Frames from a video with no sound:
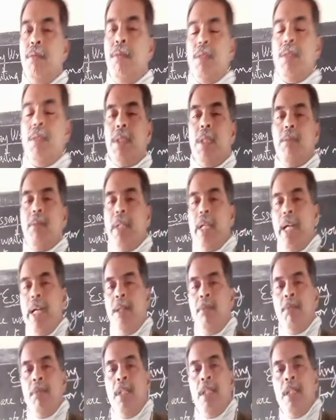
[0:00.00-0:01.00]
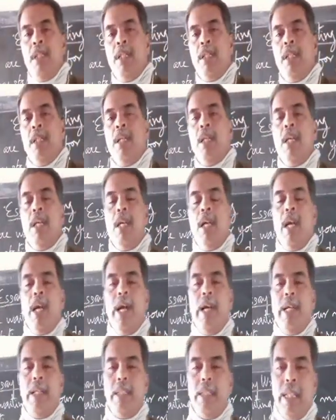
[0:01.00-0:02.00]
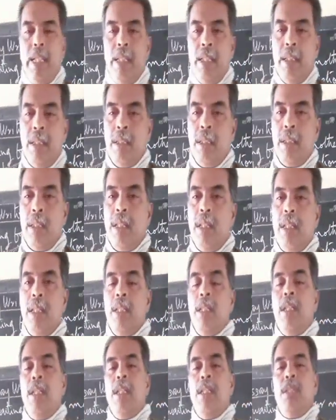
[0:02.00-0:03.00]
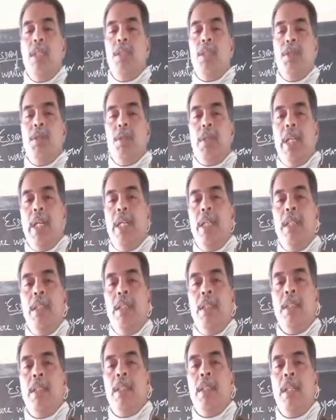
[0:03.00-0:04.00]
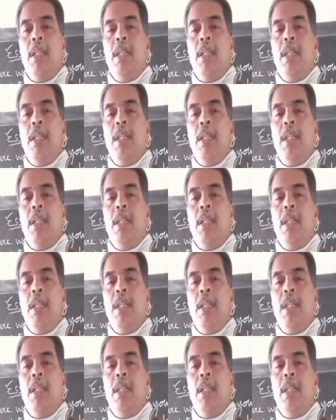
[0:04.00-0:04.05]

for some time, and then you can